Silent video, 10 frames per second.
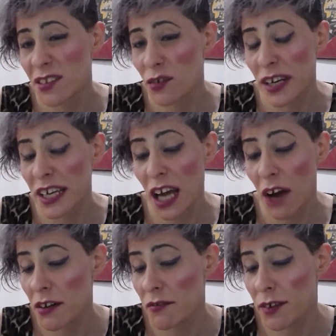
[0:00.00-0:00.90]
not really
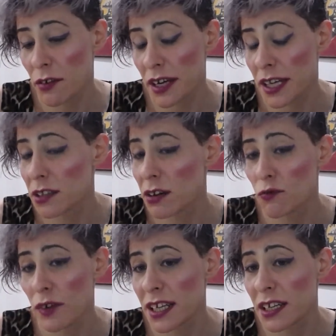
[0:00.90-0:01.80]
going for it. You're not
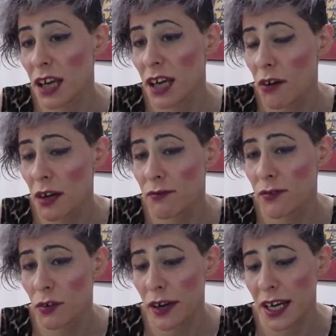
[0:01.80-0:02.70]
really going
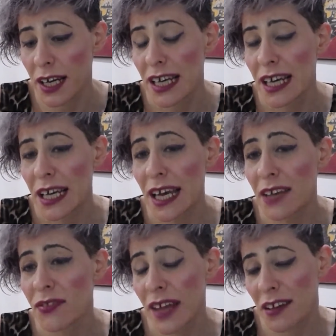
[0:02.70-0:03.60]
for it
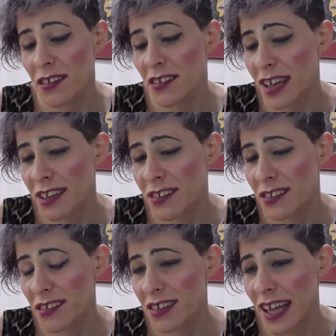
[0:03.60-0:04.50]
in that
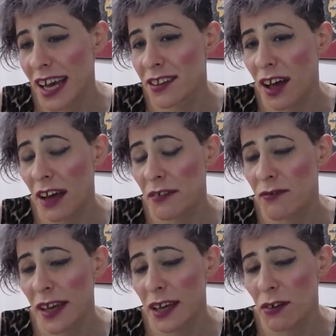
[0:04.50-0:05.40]
sense. And I
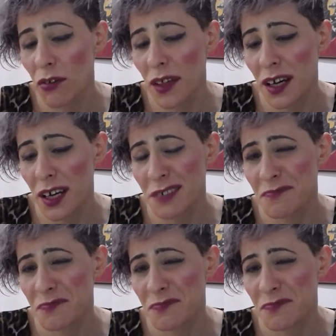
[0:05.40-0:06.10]
feel that